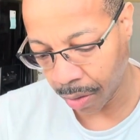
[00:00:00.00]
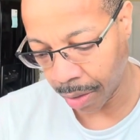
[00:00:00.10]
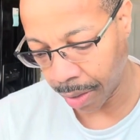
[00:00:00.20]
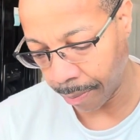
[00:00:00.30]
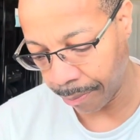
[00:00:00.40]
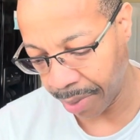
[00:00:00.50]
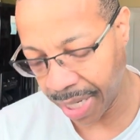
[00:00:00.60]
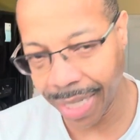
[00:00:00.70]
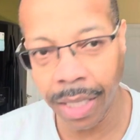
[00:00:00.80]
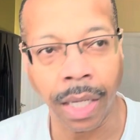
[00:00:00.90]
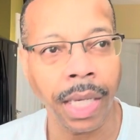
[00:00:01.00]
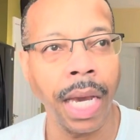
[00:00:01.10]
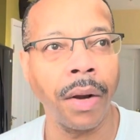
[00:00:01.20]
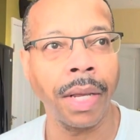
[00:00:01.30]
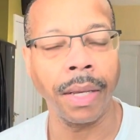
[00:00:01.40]
on a big
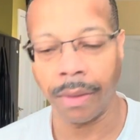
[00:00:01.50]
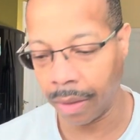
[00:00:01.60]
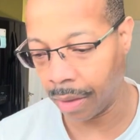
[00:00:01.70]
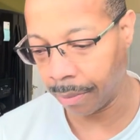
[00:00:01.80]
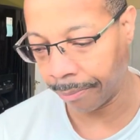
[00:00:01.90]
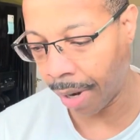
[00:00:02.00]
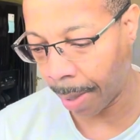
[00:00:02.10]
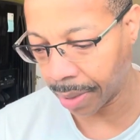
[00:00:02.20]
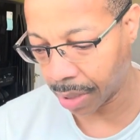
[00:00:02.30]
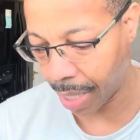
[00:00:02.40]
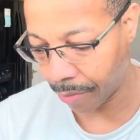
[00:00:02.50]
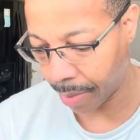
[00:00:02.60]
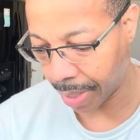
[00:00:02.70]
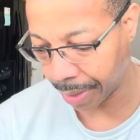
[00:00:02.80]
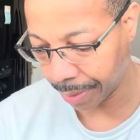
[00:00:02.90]
accounting policy,
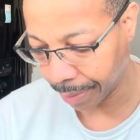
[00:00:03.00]
everybody.